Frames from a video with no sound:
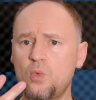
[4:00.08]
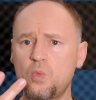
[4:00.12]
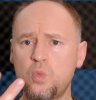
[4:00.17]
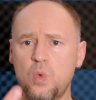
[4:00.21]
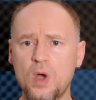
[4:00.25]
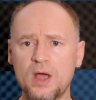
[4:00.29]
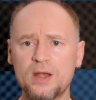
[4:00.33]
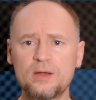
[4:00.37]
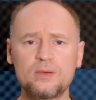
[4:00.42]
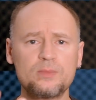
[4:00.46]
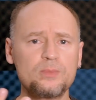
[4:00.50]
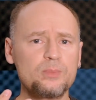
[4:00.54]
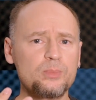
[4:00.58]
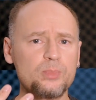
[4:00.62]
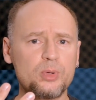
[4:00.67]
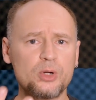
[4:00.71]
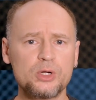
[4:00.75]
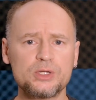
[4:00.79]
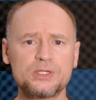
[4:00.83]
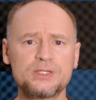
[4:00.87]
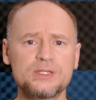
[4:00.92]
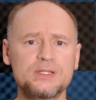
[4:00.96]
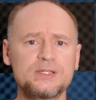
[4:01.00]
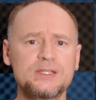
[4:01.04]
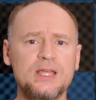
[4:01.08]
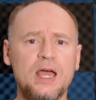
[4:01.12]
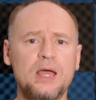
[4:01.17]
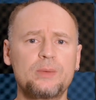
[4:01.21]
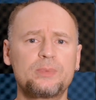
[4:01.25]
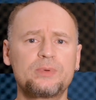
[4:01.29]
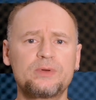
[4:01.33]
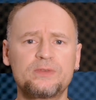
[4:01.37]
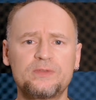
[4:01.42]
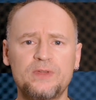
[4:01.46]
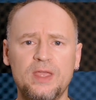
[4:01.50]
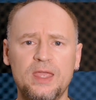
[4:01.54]
one-person
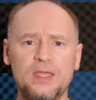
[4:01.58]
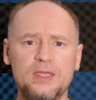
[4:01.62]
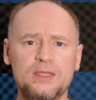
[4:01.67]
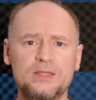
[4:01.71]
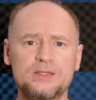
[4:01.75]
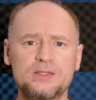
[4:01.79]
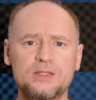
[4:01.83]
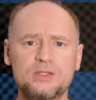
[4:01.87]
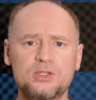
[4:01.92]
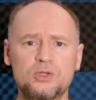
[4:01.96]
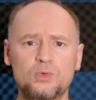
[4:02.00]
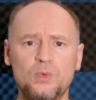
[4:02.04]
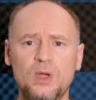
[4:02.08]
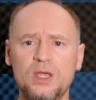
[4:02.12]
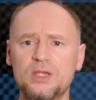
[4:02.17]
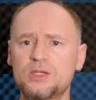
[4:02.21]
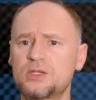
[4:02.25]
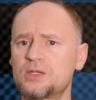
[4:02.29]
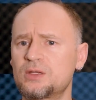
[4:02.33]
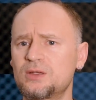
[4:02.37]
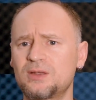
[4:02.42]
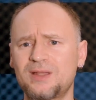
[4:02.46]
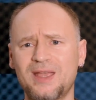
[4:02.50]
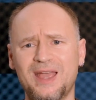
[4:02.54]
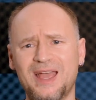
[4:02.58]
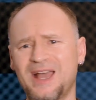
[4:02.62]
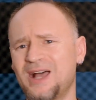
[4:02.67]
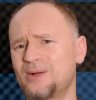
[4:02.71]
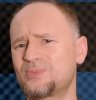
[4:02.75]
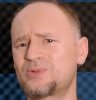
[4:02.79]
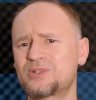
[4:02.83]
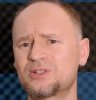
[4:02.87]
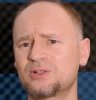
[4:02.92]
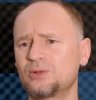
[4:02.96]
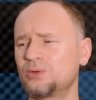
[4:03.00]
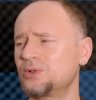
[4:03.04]
type of a situation,
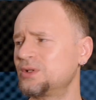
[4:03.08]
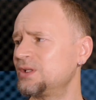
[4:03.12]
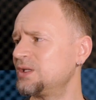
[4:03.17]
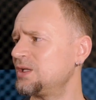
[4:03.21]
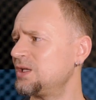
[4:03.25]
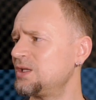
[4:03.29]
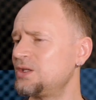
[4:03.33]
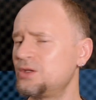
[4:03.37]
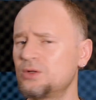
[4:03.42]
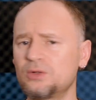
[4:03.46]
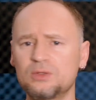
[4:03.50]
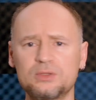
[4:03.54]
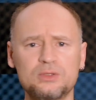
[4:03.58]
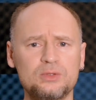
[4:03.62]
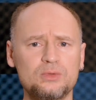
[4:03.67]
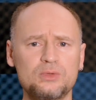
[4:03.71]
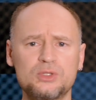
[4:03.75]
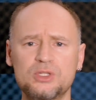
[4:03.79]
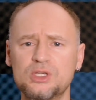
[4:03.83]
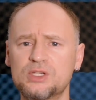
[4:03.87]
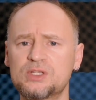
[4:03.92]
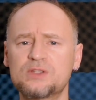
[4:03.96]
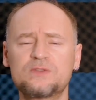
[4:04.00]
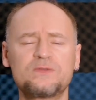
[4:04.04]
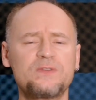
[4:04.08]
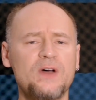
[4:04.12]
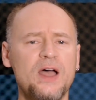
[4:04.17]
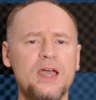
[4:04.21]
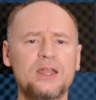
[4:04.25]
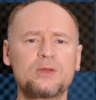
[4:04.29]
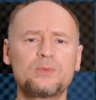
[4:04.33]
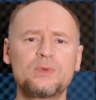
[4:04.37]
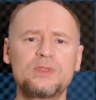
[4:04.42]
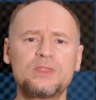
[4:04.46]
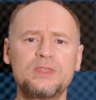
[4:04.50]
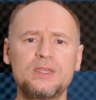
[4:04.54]
absolutely, you'll do just
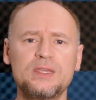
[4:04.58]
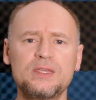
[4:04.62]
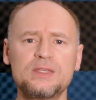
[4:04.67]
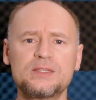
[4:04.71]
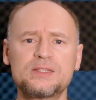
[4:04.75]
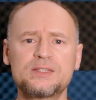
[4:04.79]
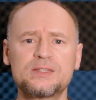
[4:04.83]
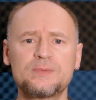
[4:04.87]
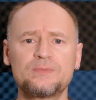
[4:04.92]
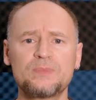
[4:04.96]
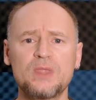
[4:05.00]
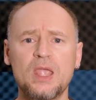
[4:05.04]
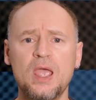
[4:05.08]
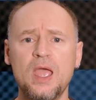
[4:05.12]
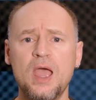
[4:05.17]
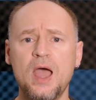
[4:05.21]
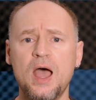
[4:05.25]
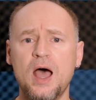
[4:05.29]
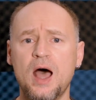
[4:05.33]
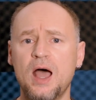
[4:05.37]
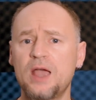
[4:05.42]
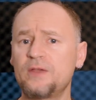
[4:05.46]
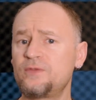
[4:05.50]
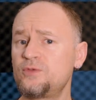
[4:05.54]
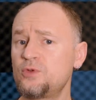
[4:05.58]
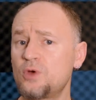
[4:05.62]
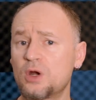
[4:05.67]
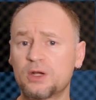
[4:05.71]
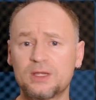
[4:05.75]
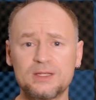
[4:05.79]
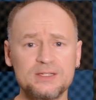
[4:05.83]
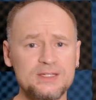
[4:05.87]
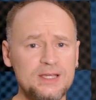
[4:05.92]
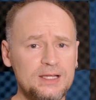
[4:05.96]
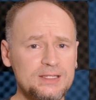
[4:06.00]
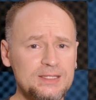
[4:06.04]
fine with these. If you are
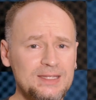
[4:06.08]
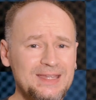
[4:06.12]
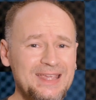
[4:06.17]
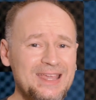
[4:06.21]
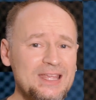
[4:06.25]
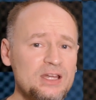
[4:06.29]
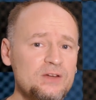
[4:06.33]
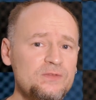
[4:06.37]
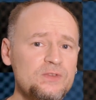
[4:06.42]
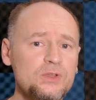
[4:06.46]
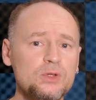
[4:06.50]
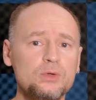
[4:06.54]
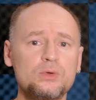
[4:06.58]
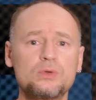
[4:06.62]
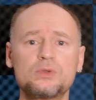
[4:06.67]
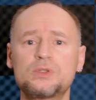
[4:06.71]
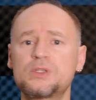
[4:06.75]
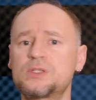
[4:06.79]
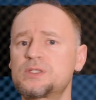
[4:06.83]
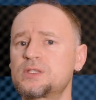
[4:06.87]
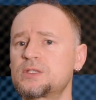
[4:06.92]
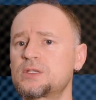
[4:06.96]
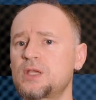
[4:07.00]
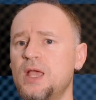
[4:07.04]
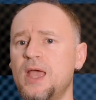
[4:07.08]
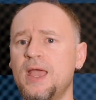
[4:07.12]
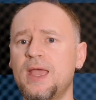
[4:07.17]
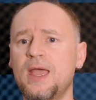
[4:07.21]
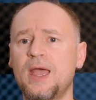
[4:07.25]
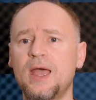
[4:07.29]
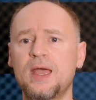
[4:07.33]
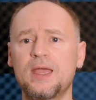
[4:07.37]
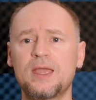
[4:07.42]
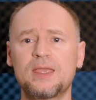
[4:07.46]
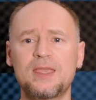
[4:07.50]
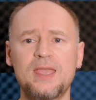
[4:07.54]
conducting interviews,
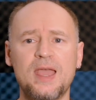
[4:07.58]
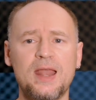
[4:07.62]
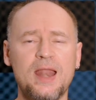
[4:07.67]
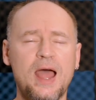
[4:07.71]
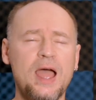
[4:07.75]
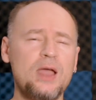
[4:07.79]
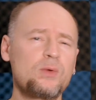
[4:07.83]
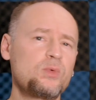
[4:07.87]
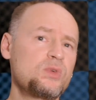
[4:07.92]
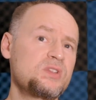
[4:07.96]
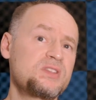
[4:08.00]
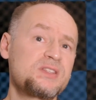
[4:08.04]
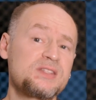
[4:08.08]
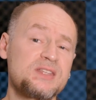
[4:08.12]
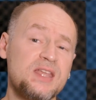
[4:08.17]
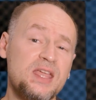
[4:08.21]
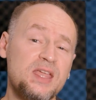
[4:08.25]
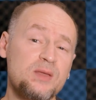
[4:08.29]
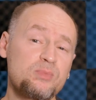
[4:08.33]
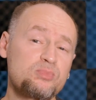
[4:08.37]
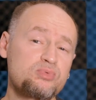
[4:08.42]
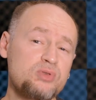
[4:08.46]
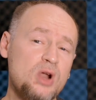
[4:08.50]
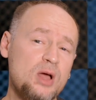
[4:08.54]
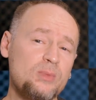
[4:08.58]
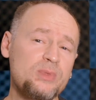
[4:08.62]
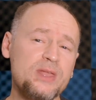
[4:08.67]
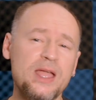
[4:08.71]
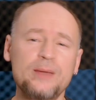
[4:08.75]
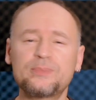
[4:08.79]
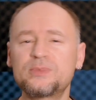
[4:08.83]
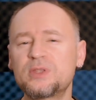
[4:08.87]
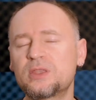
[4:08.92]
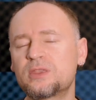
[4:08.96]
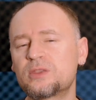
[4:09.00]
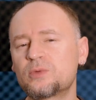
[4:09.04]
again, I would say probably
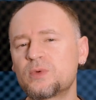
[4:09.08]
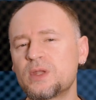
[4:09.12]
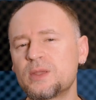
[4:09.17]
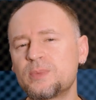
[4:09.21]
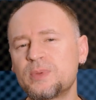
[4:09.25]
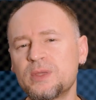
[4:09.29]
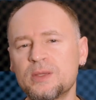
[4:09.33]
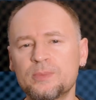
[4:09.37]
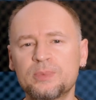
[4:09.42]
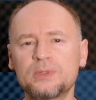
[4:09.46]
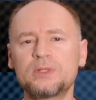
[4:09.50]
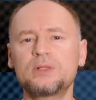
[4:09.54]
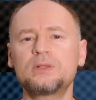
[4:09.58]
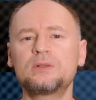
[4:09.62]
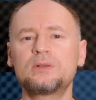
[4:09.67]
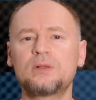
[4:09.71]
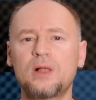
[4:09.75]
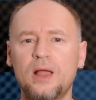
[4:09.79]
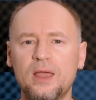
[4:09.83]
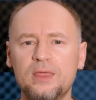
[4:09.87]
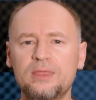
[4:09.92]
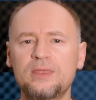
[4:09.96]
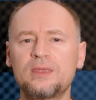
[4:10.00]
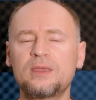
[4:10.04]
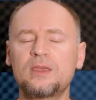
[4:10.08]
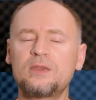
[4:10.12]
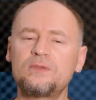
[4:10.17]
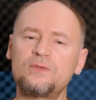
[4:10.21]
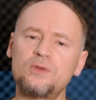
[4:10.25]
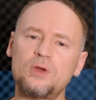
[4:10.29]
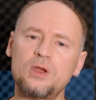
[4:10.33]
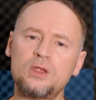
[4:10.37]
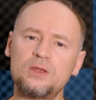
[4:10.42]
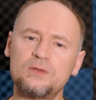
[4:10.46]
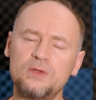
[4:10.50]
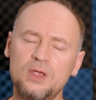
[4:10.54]
up to 3 people. I think
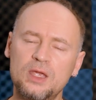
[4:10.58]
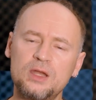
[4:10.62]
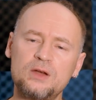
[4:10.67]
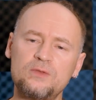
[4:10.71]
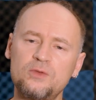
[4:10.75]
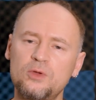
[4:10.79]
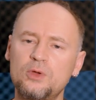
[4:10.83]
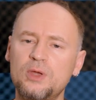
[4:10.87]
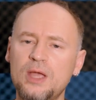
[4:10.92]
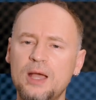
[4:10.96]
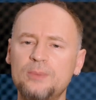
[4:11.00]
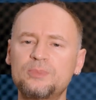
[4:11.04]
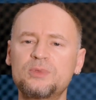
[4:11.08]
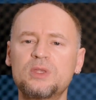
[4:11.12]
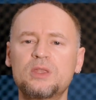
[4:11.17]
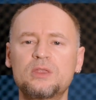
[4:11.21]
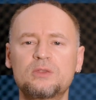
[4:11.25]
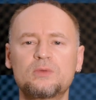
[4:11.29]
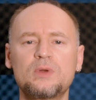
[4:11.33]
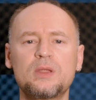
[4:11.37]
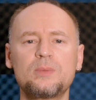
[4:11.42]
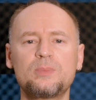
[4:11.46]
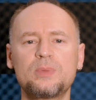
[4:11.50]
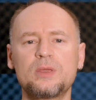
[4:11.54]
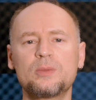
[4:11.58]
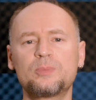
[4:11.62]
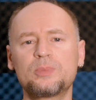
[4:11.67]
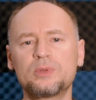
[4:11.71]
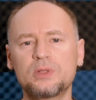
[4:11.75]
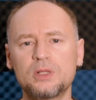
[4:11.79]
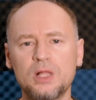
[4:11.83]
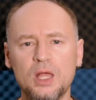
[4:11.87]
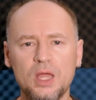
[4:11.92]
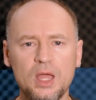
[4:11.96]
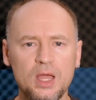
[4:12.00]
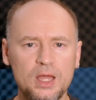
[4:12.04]
if you're interviewing up to 3
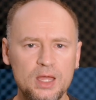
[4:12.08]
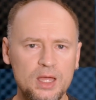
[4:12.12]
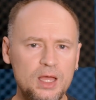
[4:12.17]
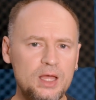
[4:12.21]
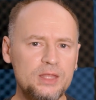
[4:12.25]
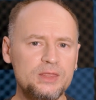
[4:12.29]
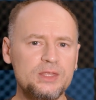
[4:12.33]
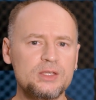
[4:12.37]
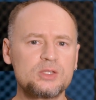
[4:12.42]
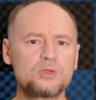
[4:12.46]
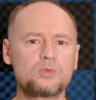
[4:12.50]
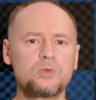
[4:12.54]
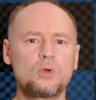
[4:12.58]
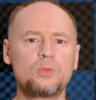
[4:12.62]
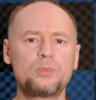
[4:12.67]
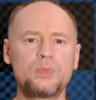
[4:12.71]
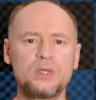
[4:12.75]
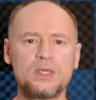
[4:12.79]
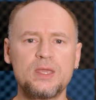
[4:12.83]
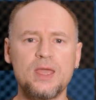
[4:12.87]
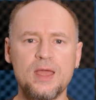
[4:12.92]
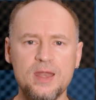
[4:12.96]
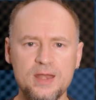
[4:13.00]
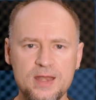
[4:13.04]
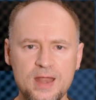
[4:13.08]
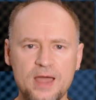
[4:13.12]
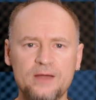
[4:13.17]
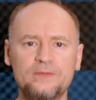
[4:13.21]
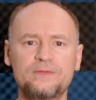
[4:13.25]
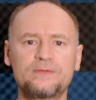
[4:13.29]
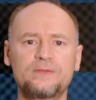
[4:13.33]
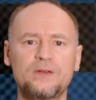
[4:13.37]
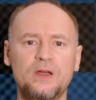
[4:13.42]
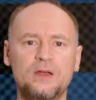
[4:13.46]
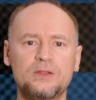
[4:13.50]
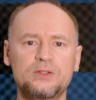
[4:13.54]
people, this will be
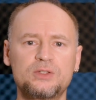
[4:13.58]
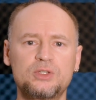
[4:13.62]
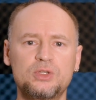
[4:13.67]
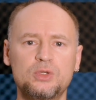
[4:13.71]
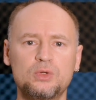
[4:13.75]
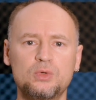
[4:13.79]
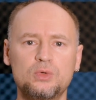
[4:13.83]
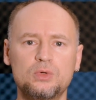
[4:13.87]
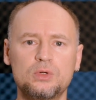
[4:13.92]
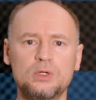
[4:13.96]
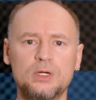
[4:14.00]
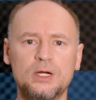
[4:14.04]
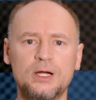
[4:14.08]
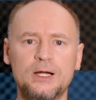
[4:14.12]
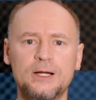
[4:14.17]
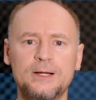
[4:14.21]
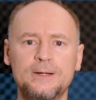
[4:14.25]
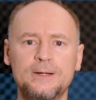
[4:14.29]
enough to,